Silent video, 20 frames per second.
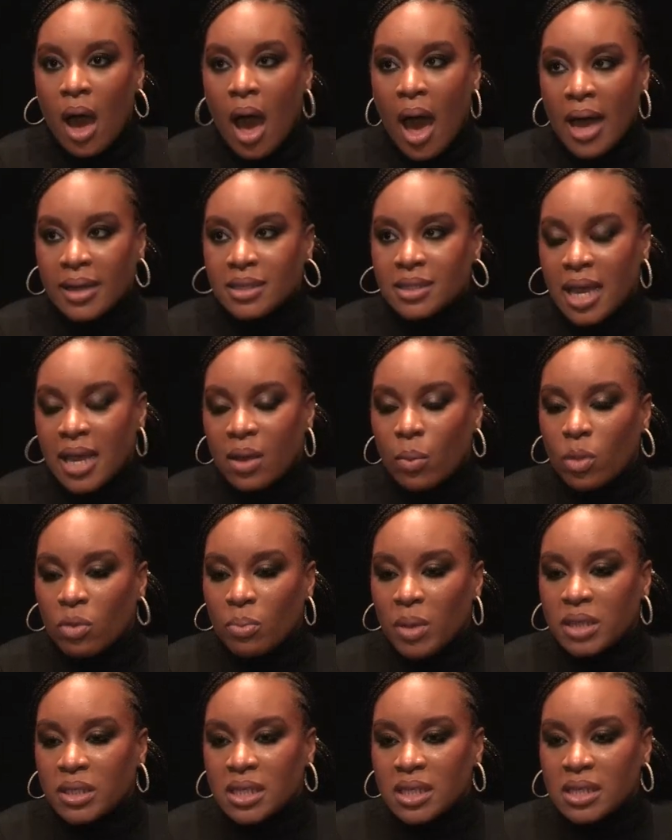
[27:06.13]
I take with
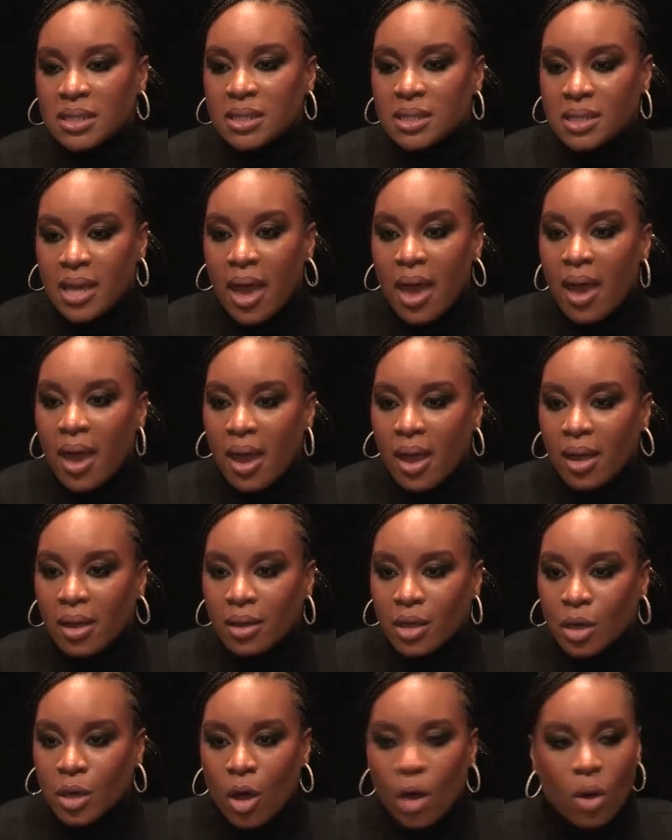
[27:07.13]
me to this day,
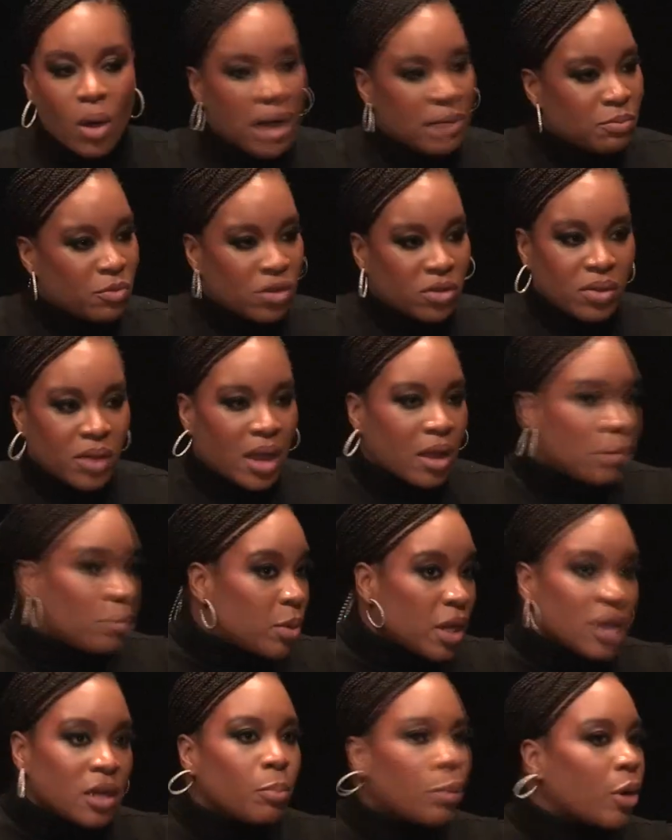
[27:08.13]
you know, and just like
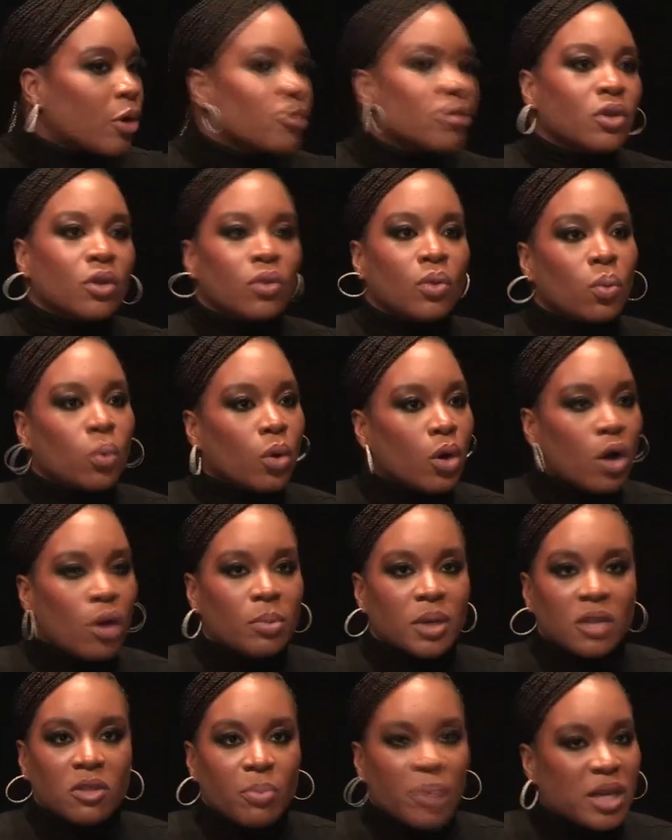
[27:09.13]
being a person in the world,
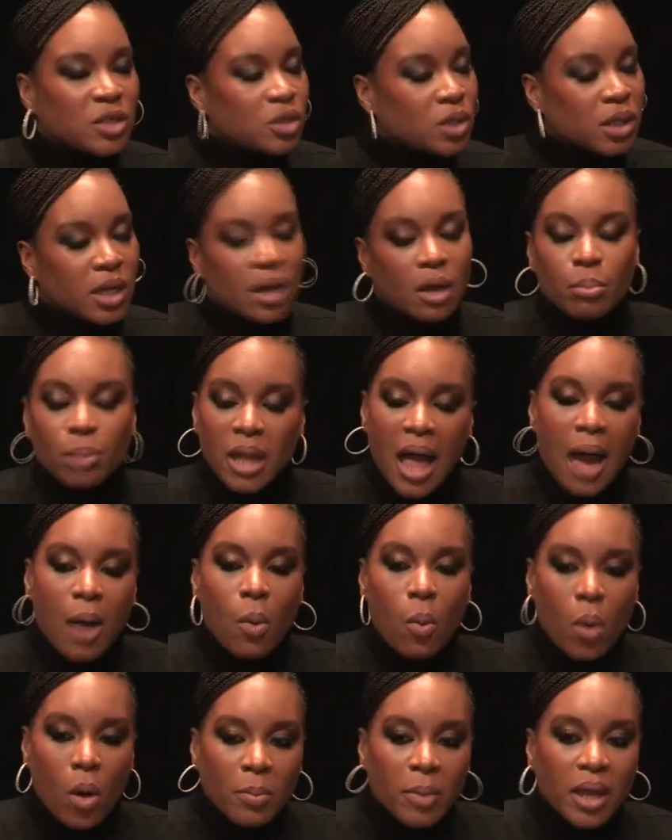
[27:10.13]
but especially a
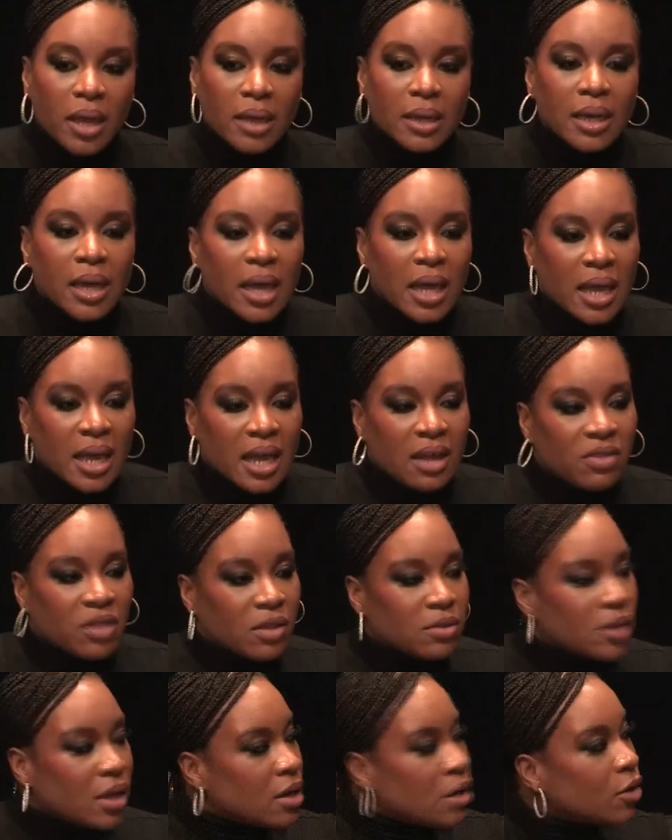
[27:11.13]
black woman in
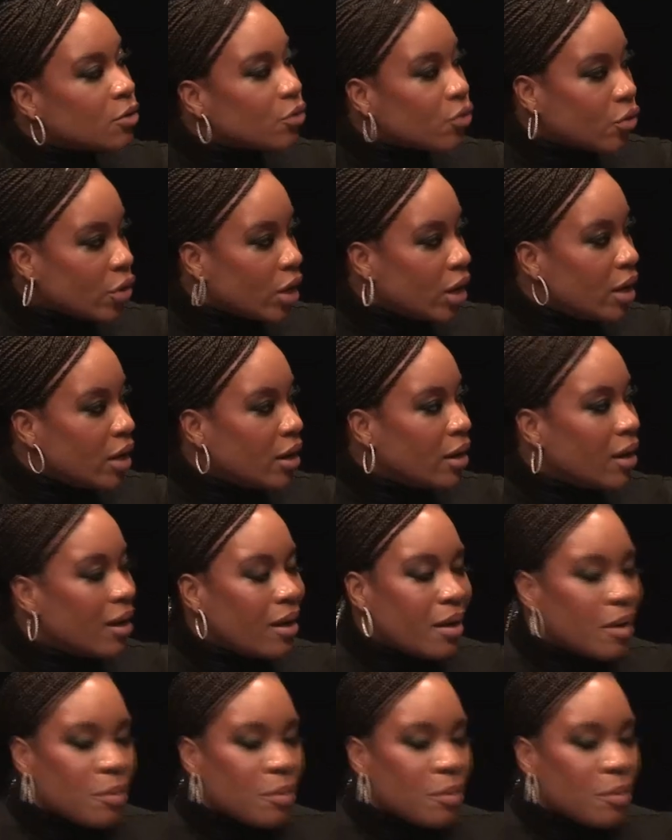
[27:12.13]
this industry,